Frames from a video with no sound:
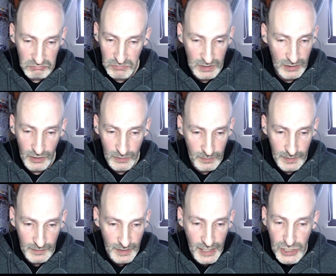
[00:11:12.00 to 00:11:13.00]

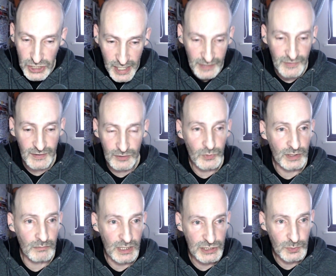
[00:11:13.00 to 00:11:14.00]
Nginx can do it
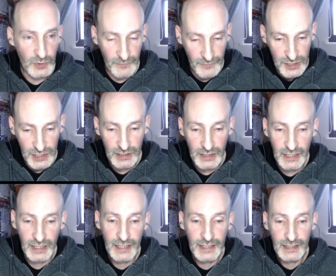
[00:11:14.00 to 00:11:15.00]
much more efficiently.
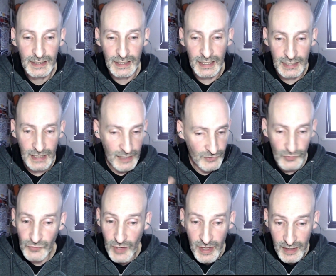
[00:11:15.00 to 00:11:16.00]
And as you
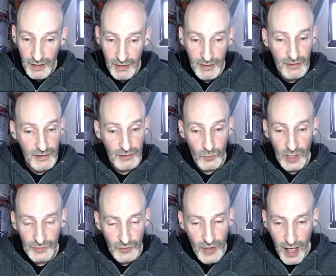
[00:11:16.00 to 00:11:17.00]
say,
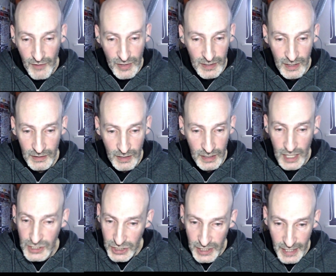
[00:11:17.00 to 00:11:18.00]
once you have it in
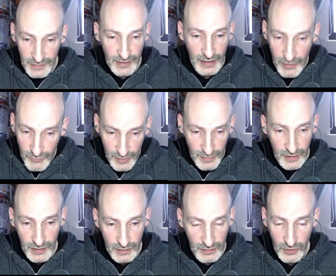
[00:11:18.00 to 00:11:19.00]
Nginx and
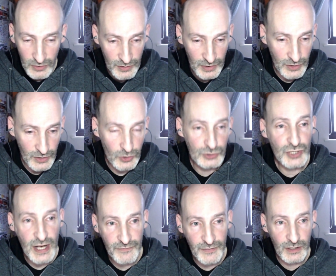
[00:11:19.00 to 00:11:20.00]
everything, the whole
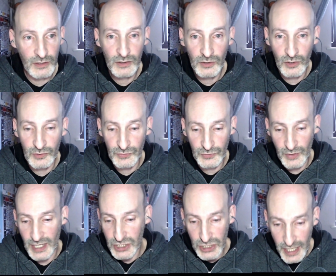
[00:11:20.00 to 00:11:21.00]
traffic goes through
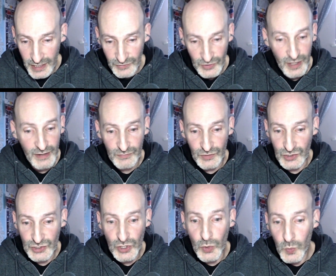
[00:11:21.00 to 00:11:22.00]
Nginx,
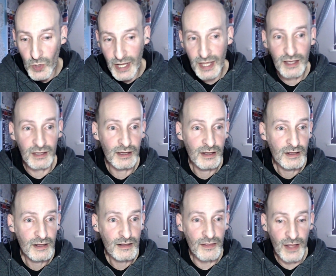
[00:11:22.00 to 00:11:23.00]
there's no way
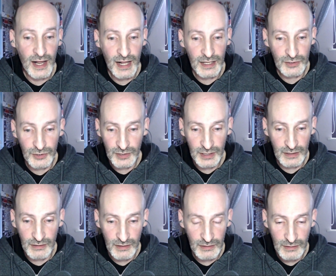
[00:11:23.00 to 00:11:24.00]
that you
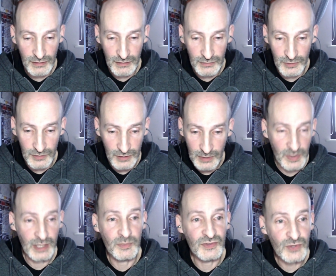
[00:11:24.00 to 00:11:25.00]
can make
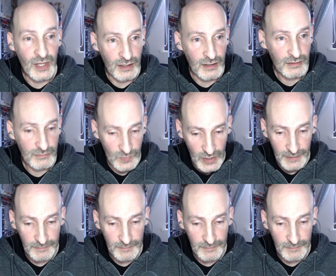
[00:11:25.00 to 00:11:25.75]
a mistake, right?